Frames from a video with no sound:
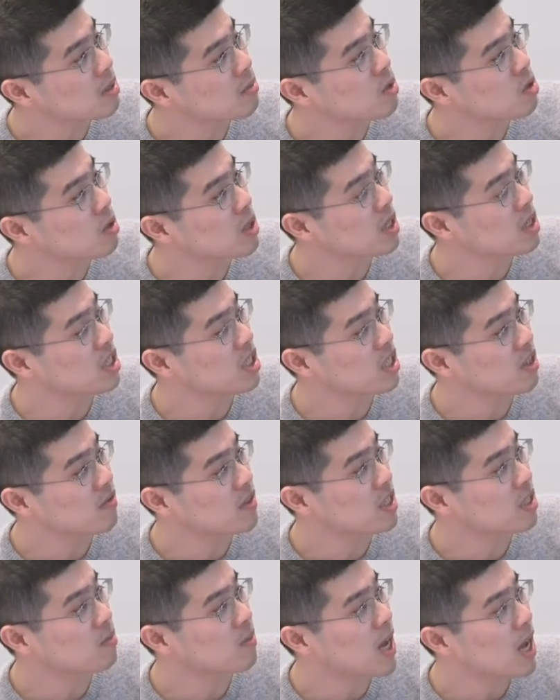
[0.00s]
to achieve
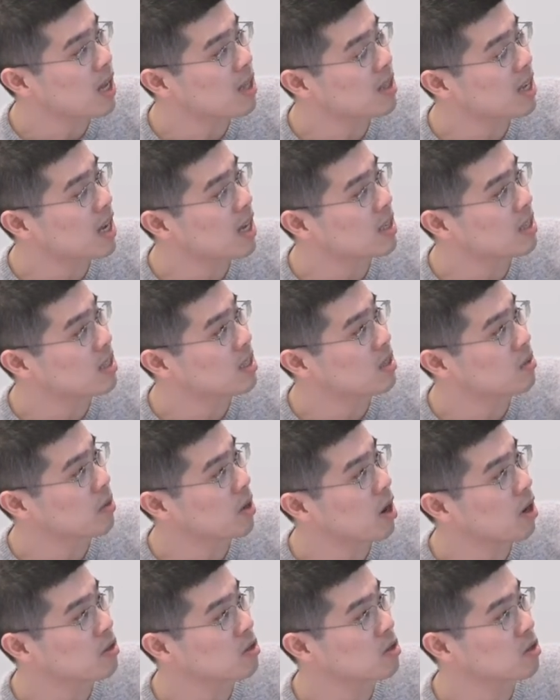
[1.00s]
this bound, and we
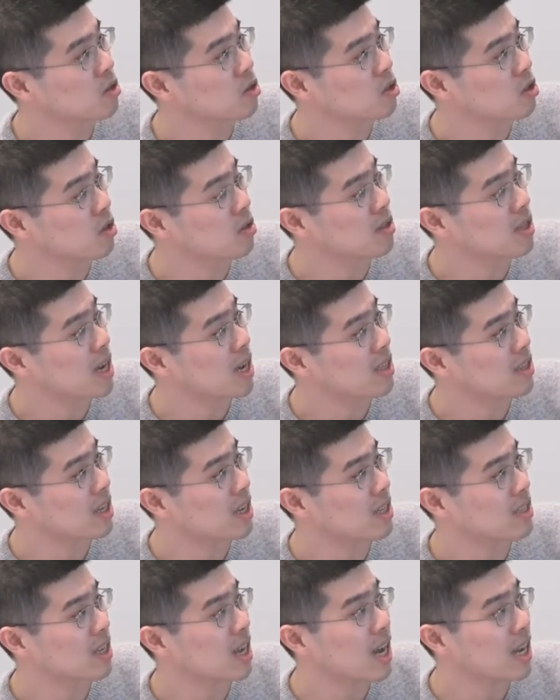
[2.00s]
also show that they
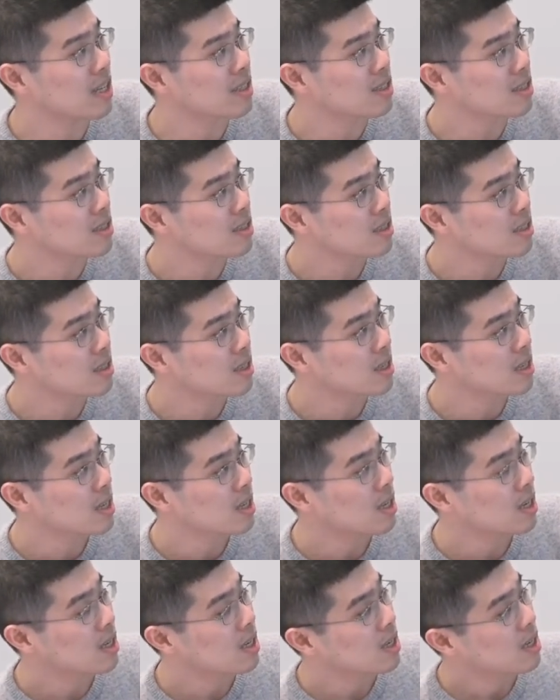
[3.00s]
are tight.
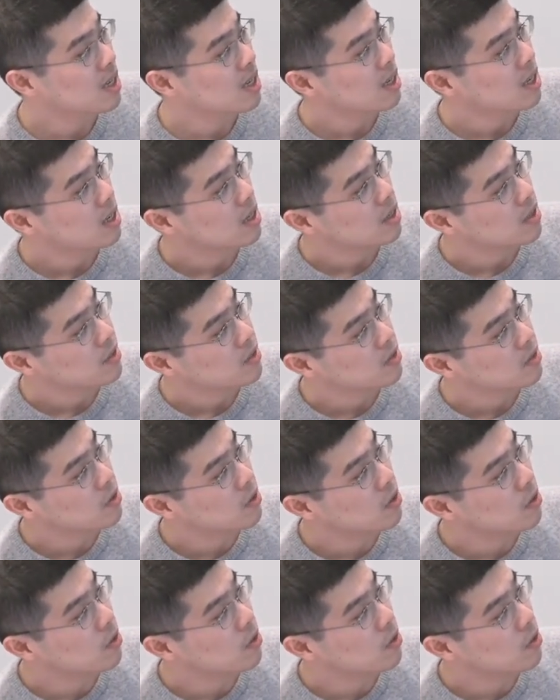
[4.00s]
So